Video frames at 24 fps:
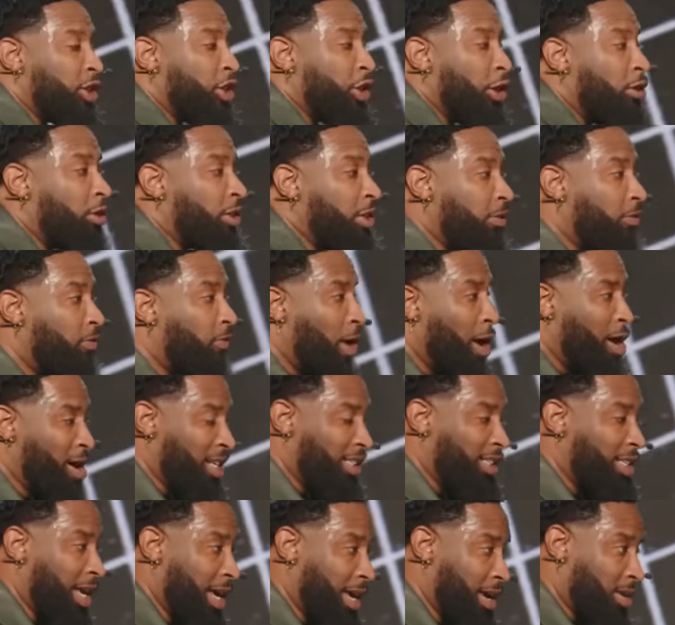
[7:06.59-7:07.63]
church in
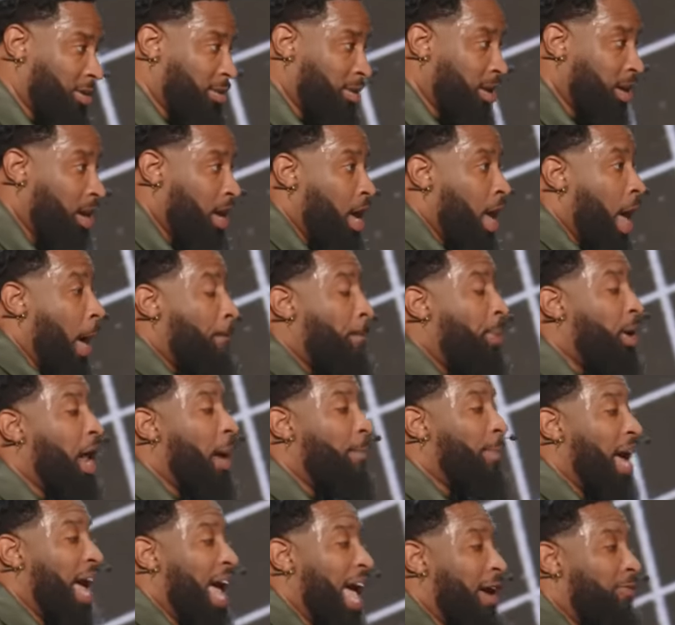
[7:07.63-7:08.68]
Forestdale, but I'm
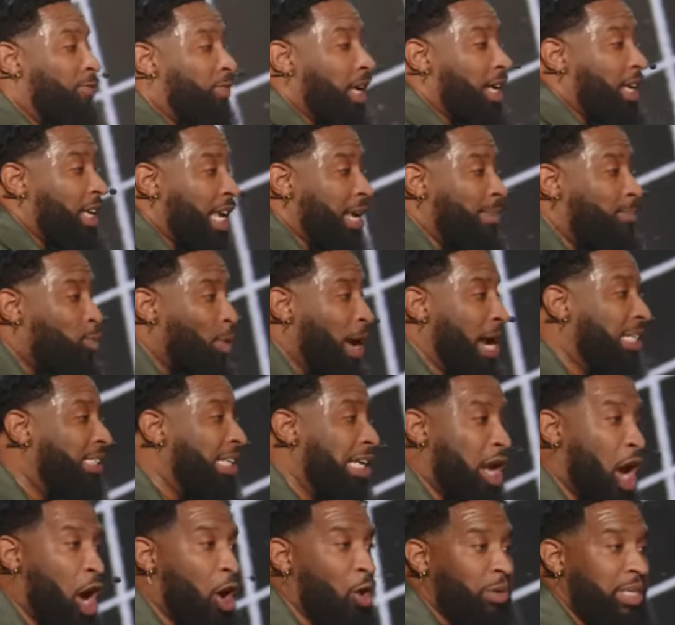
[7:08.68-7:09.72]
going to have to keep
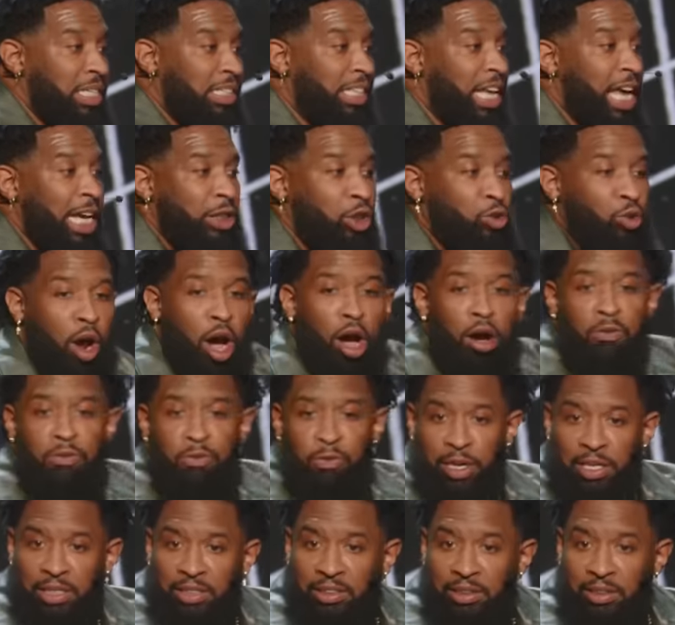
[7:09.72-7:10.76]
raising all these extra
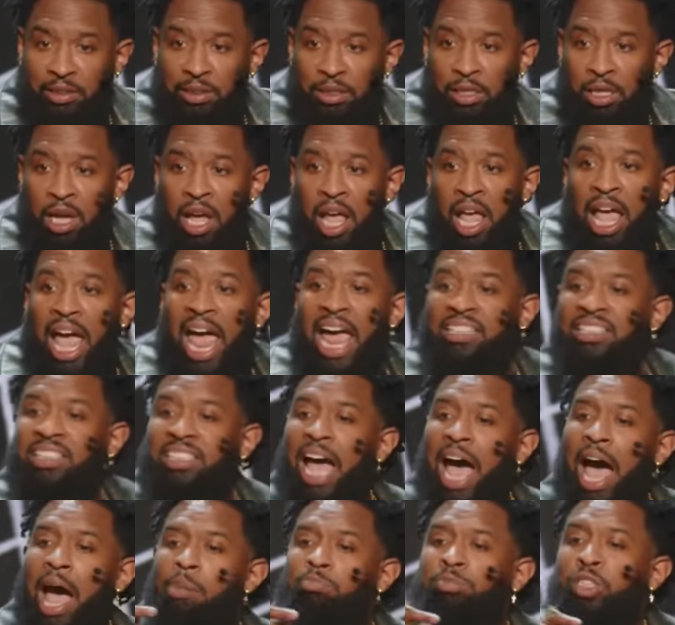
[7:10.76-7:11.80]
offerings. And
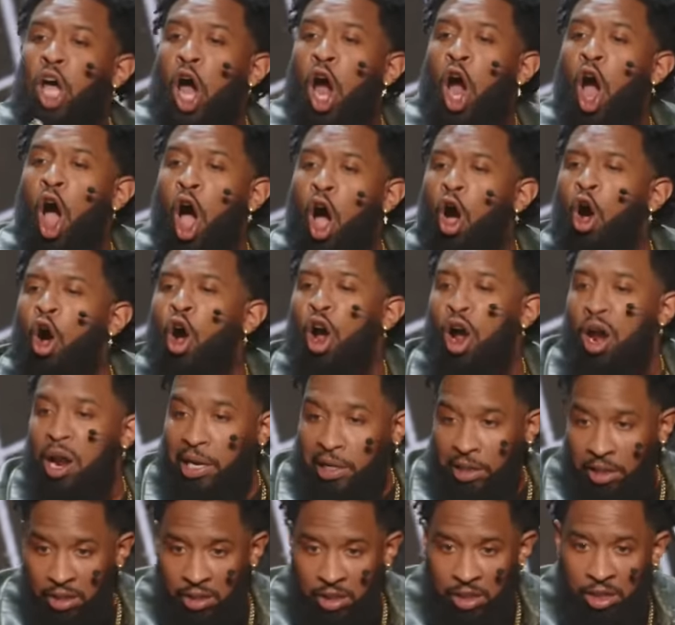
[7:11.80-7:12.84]
times are hard.
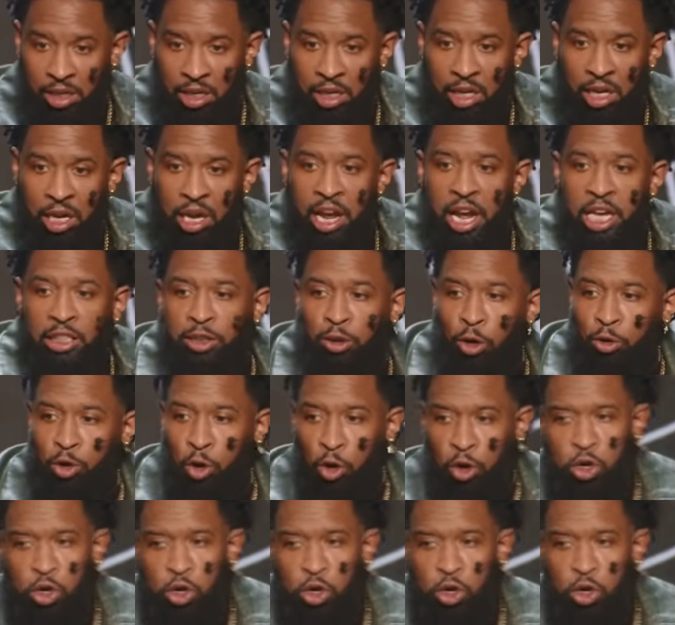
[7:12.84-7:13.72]
So, do